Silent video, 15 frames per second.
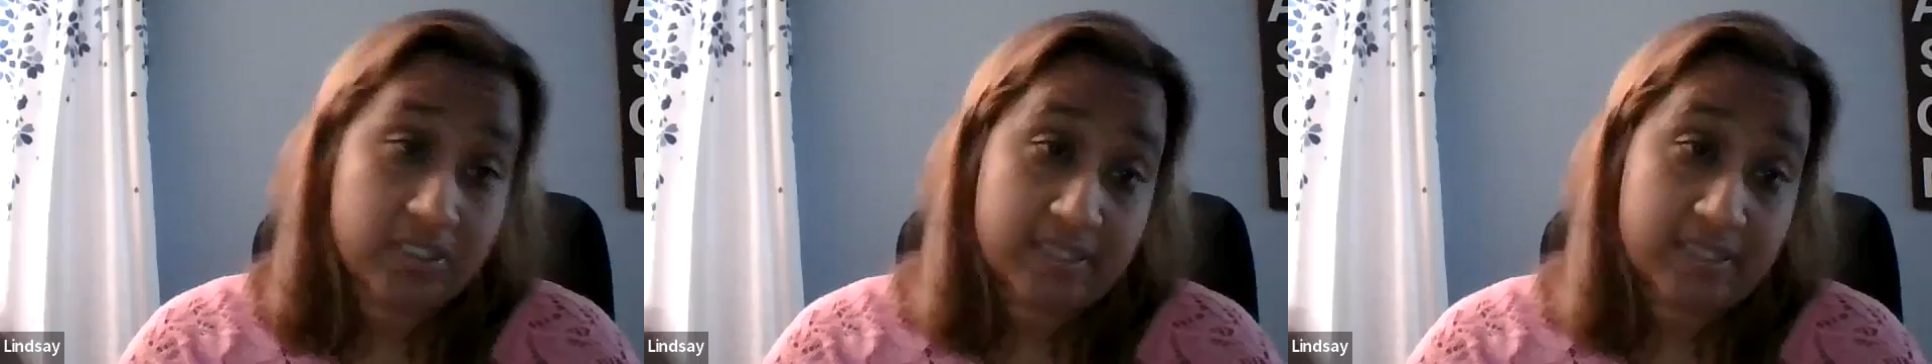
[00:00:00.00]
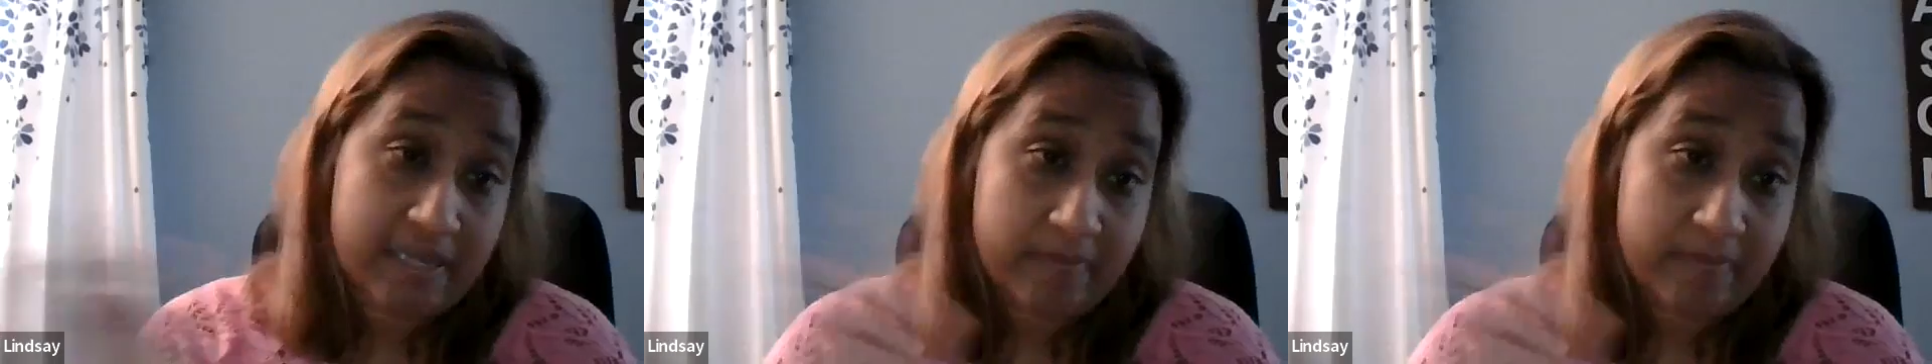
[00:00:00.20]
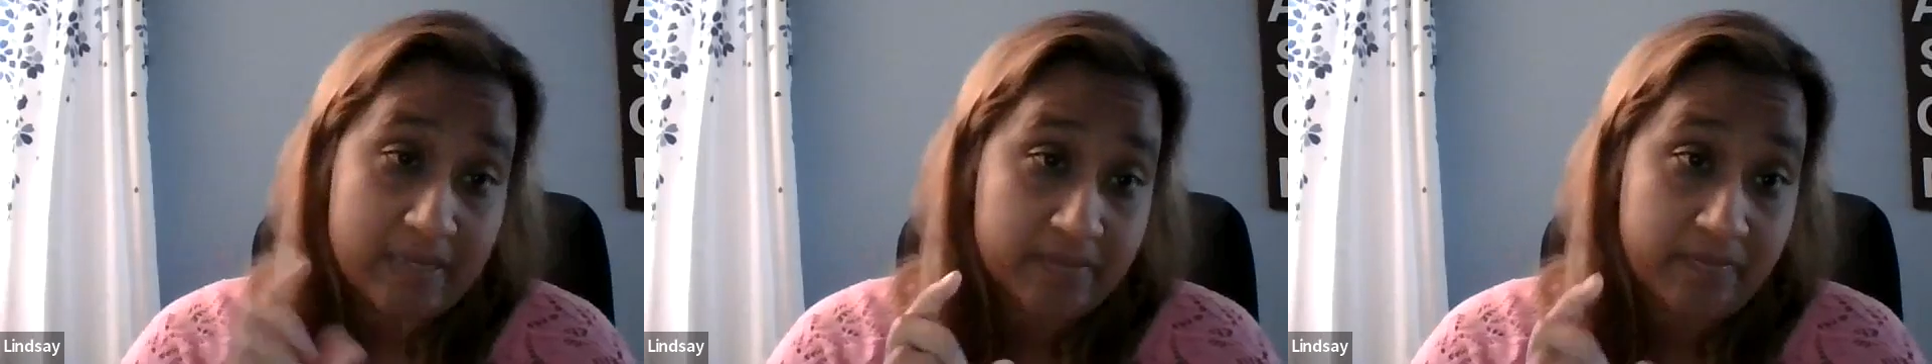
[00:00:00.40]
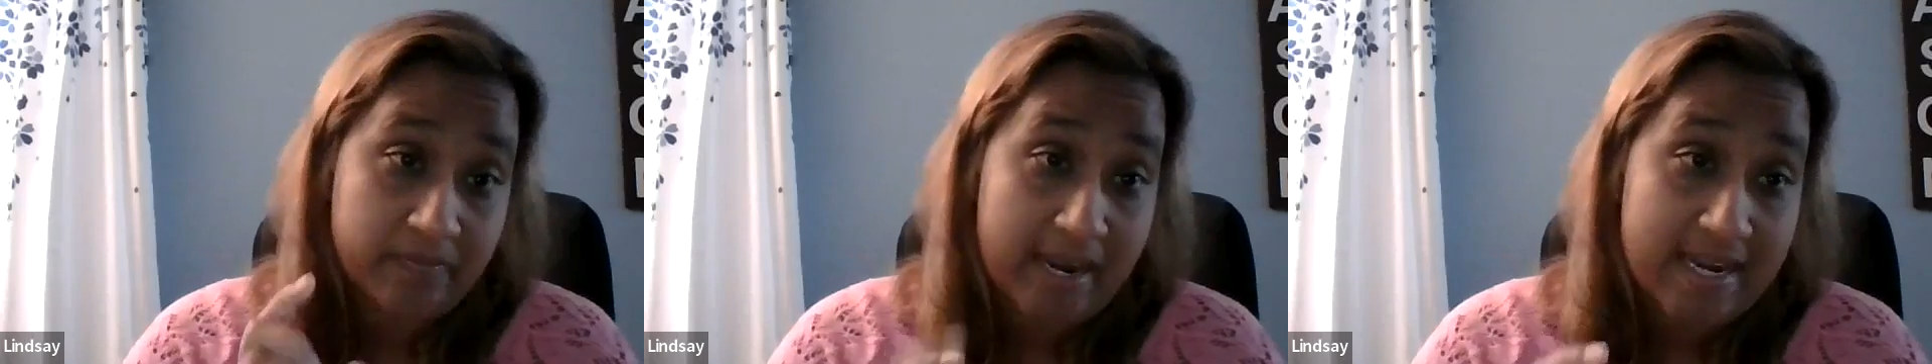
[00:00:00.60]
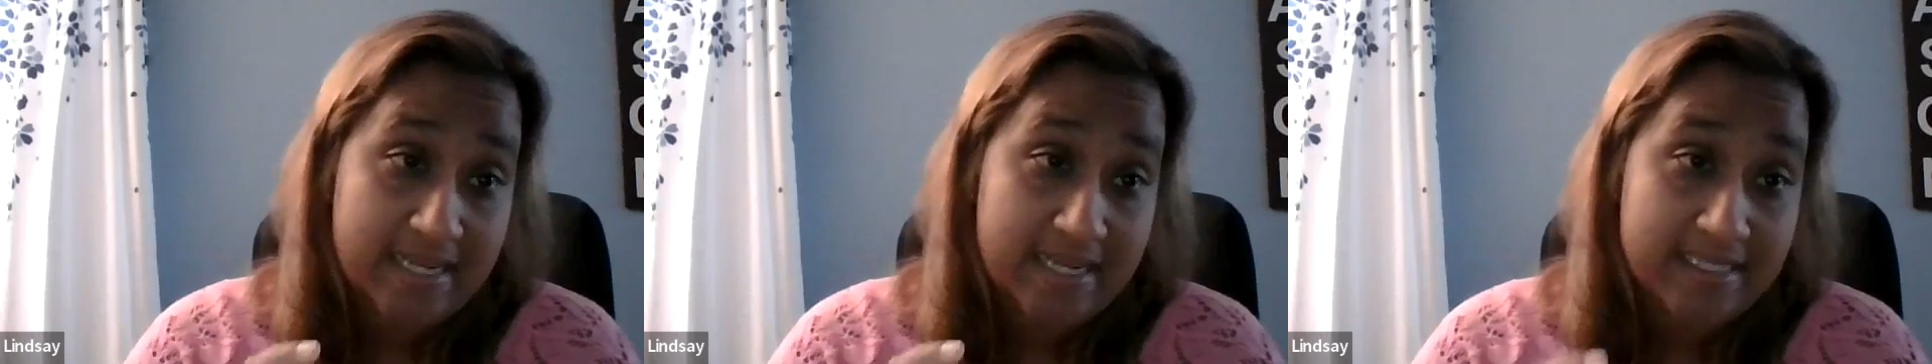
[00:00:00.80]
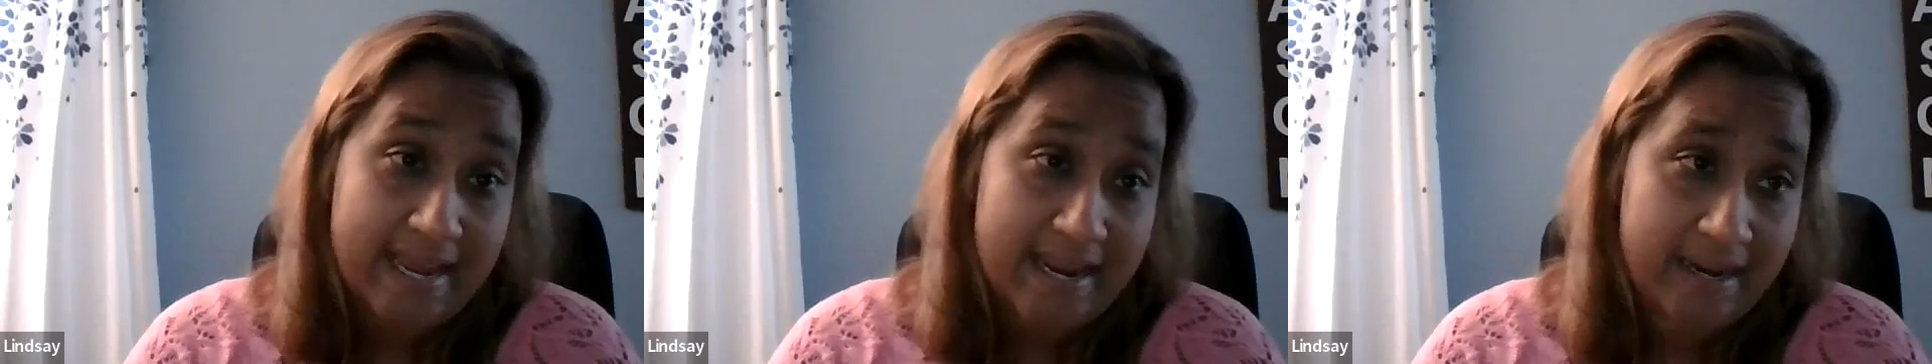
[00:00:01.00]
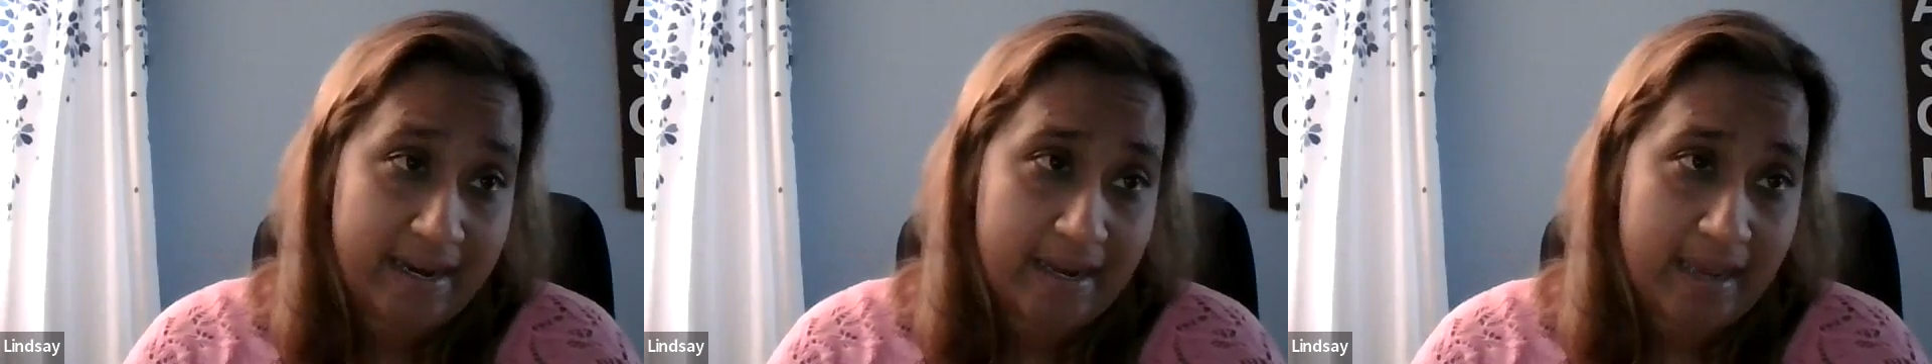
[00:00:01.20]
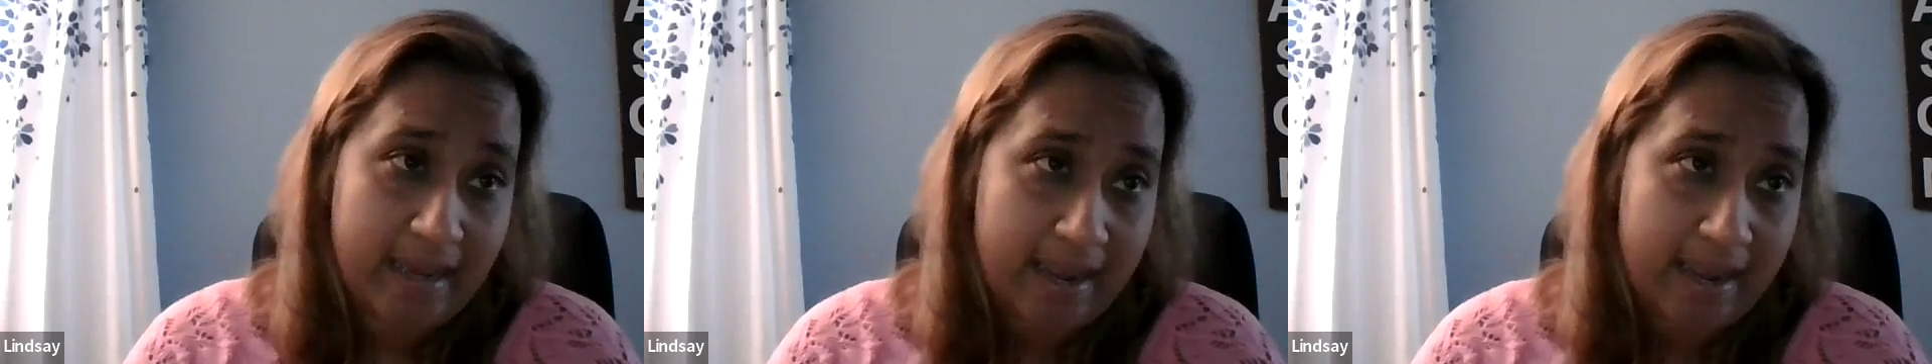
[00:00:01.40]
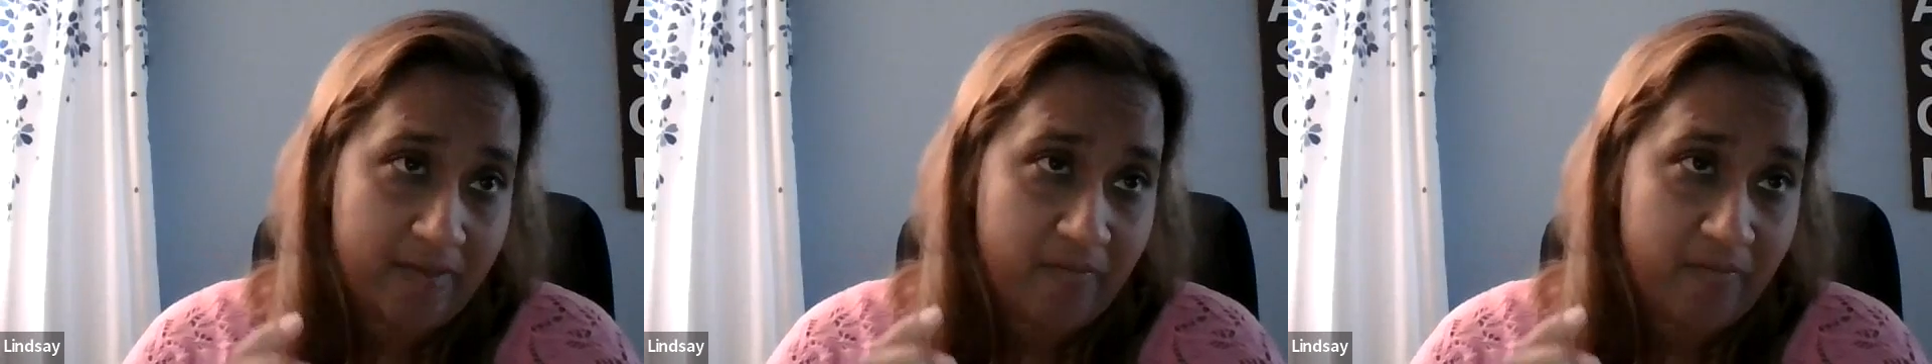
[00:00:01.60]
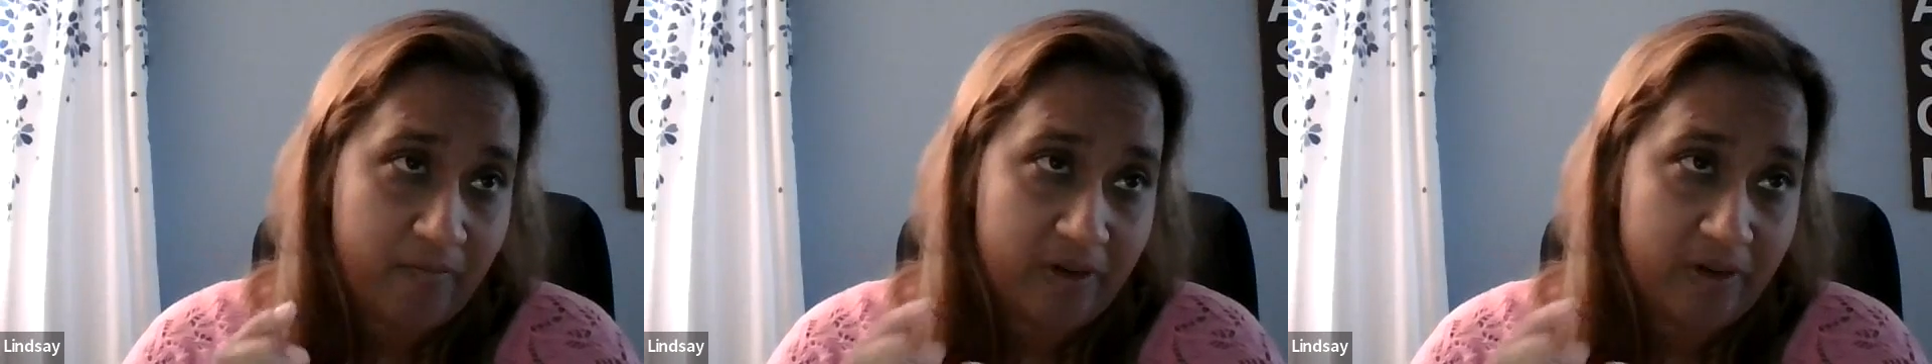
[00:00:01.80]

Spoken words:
the same as Mike's. I've